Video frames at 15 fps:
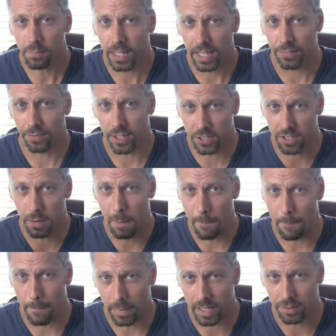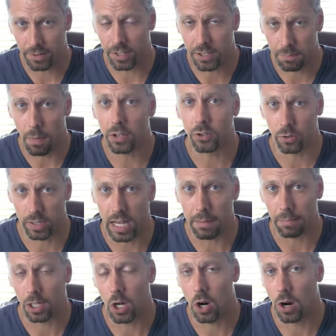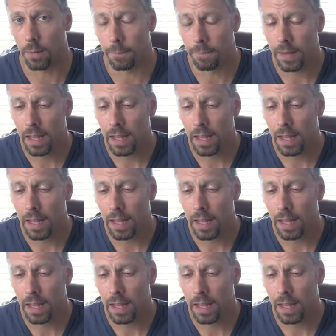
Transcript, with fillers: in this in this muscle type of car.